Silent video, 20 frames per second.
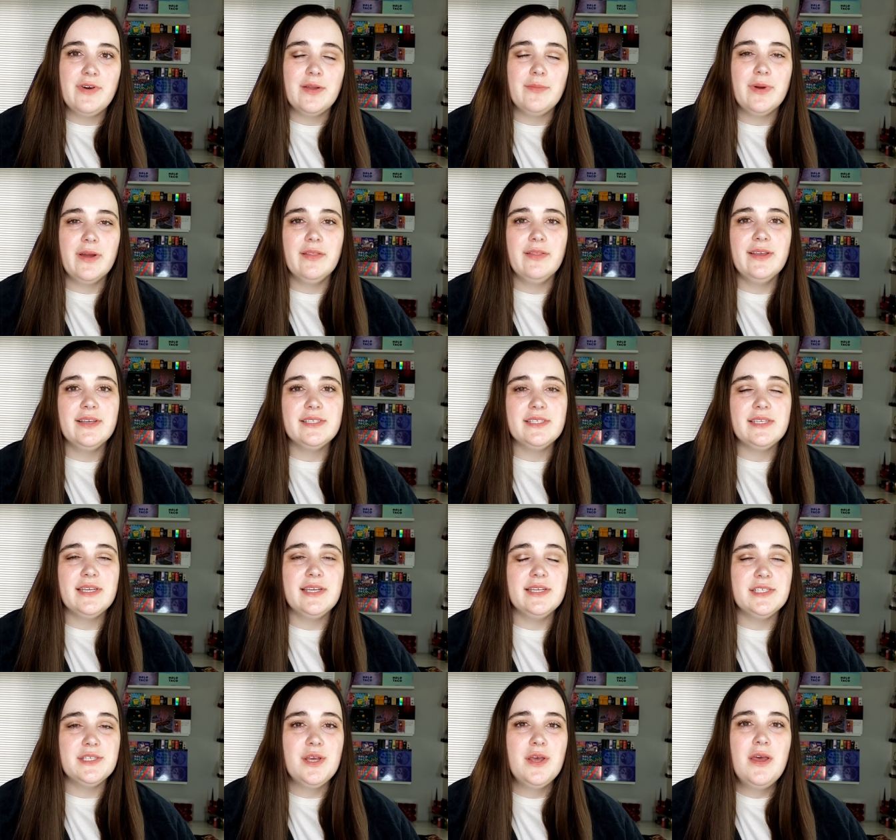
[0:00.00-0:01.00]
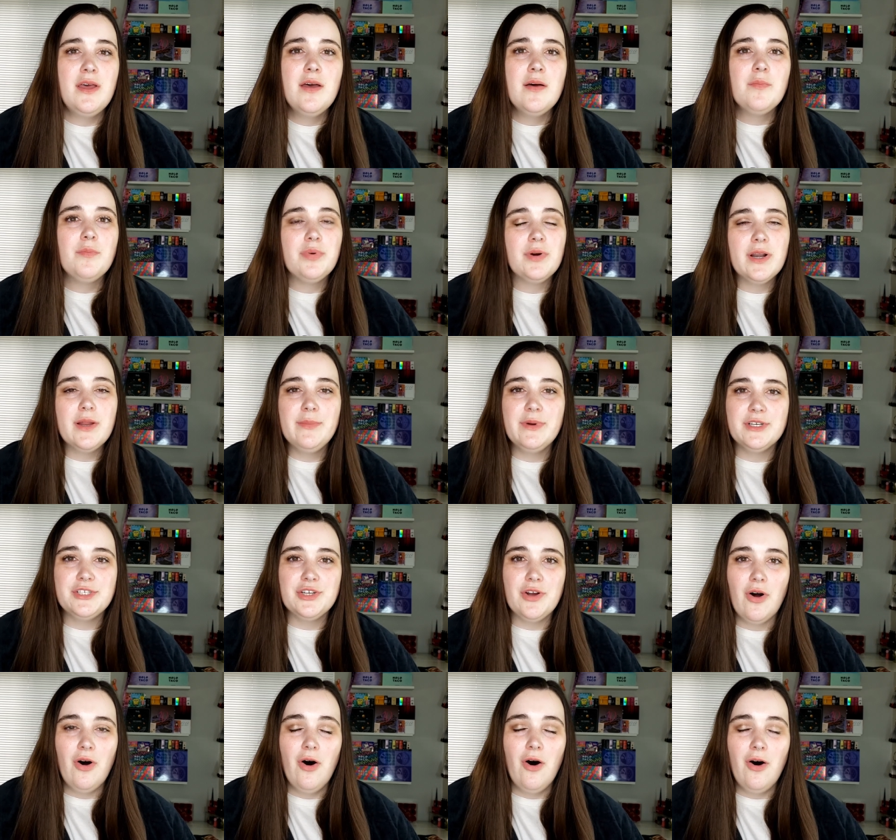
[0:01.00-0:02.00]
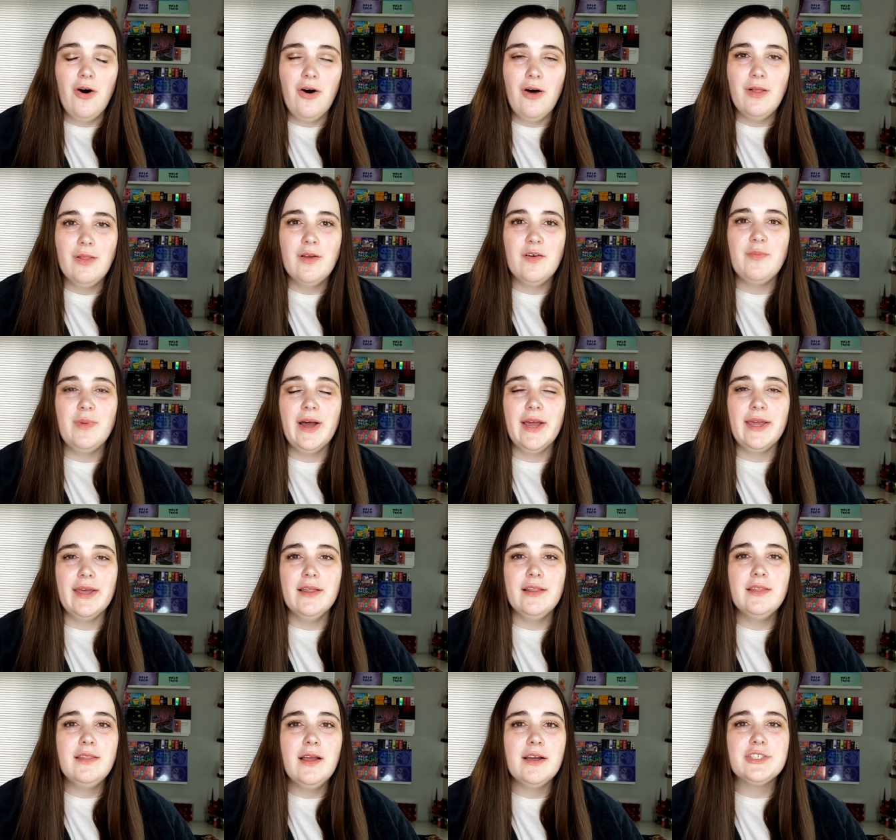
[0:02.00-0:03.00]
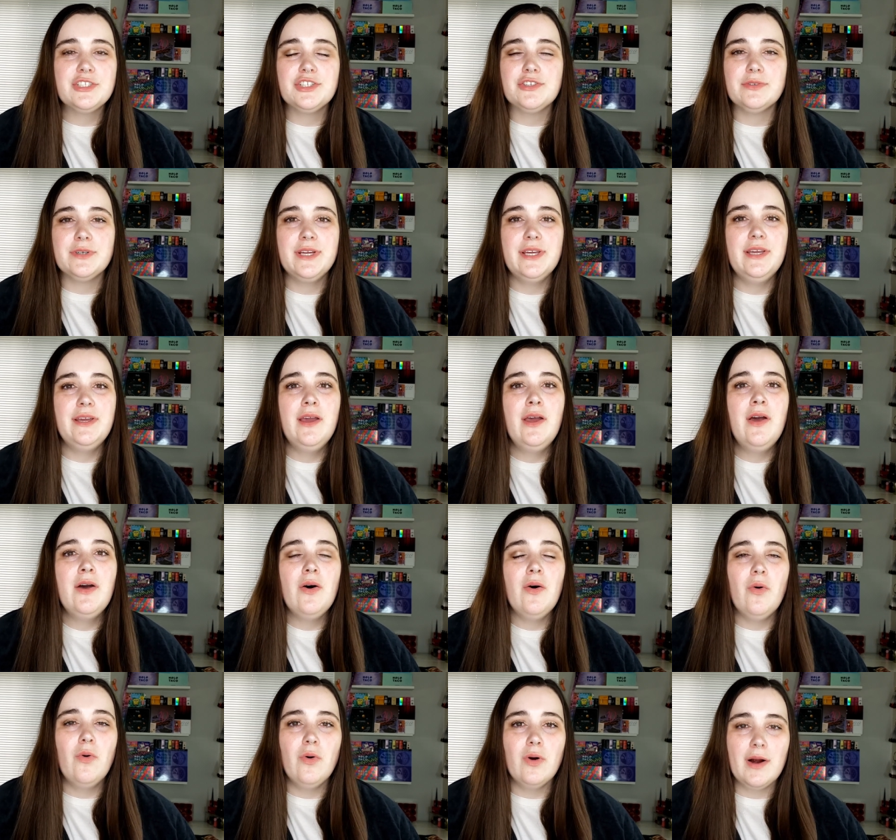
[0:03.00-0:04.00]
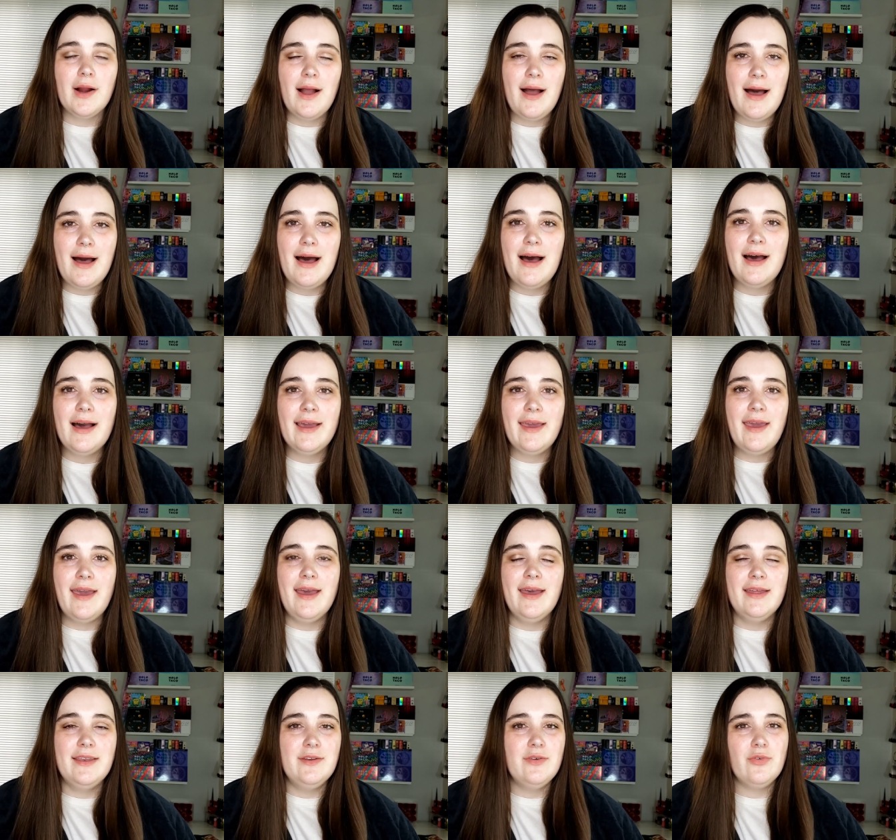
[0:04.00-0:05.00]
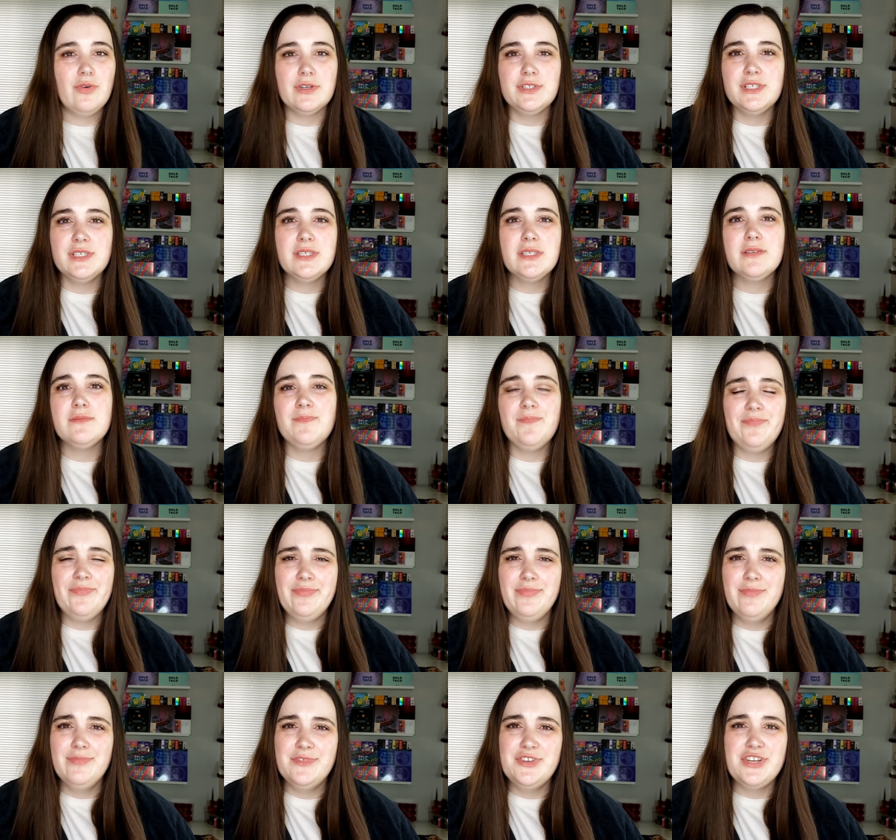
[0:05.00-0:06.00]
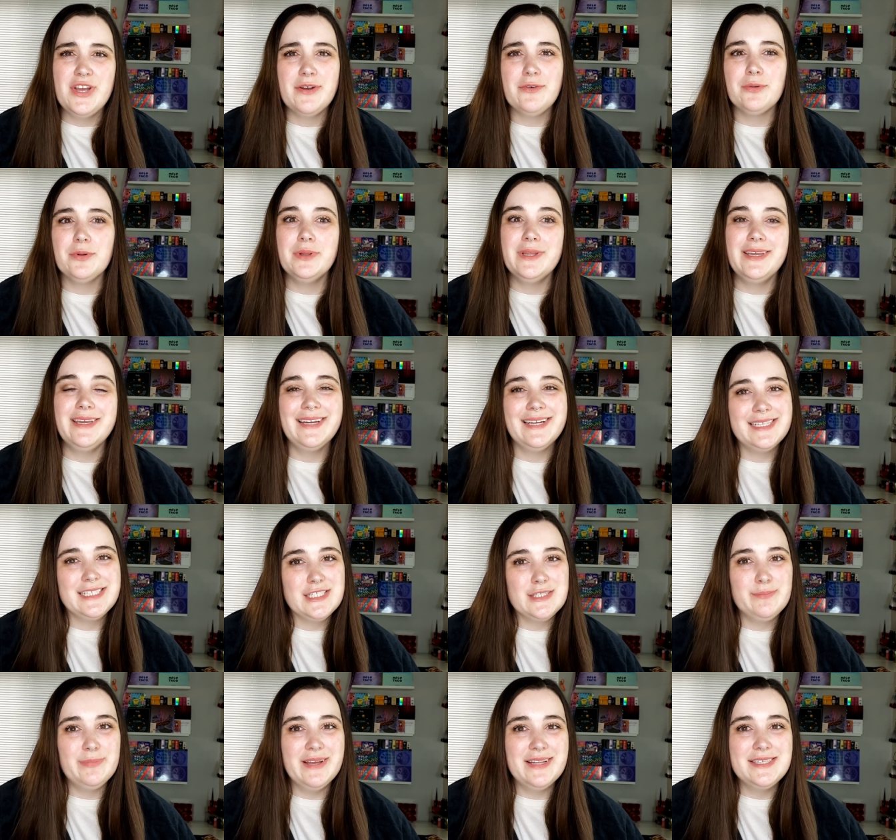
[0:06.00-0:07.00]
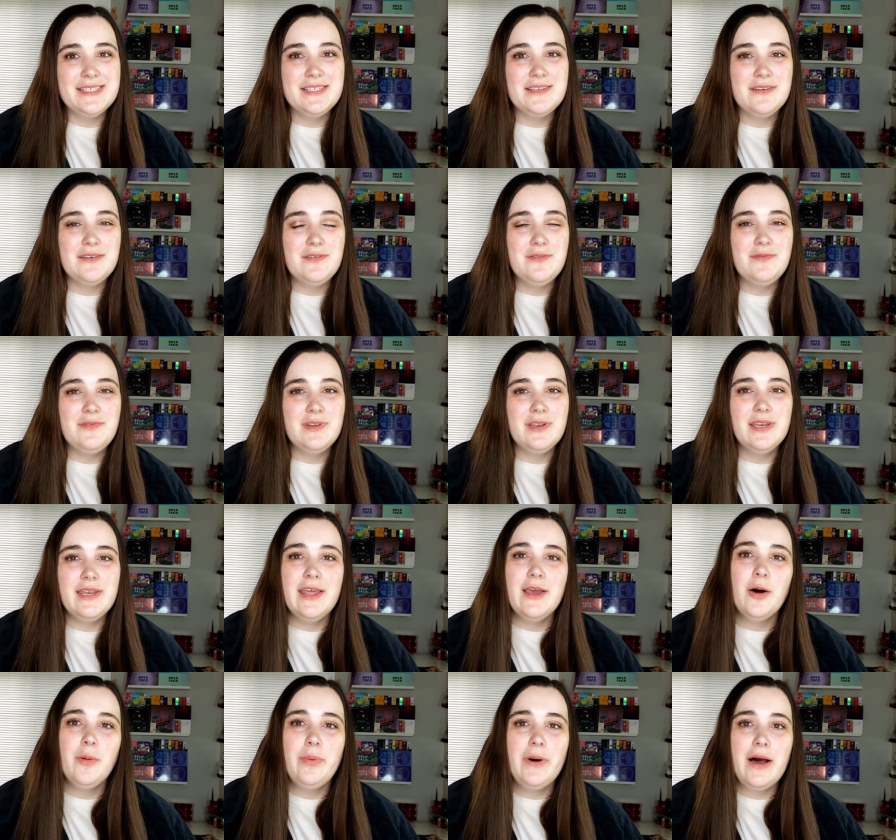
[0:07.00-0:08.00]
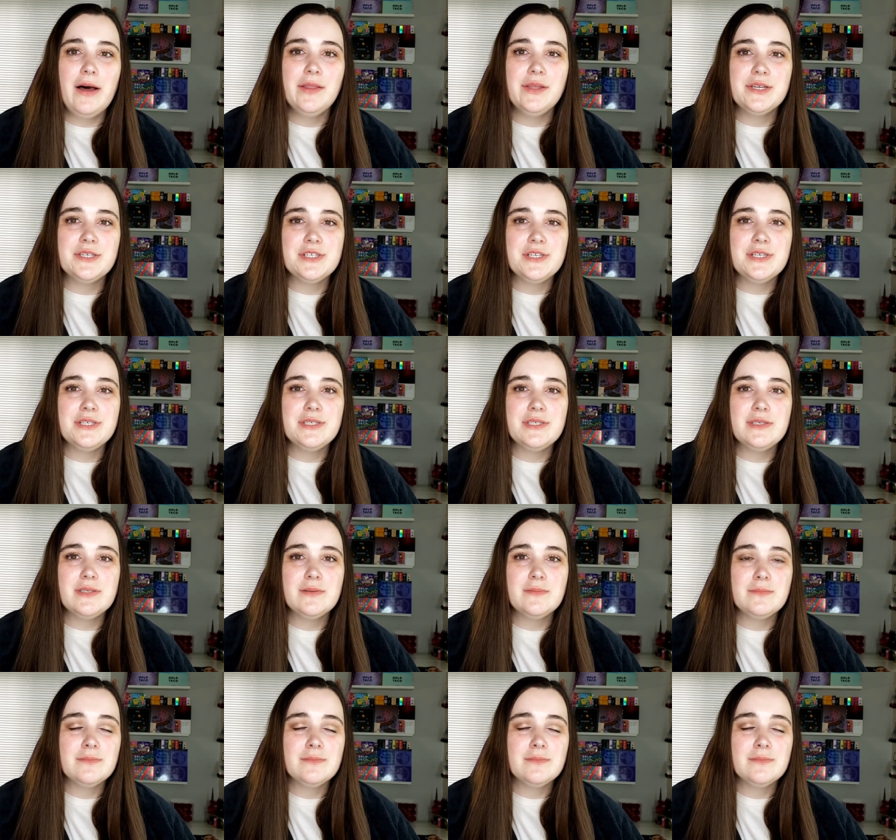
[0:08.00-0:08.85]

on my list, is pretty much all of my luxury or high end or just generally expensive nail polishes.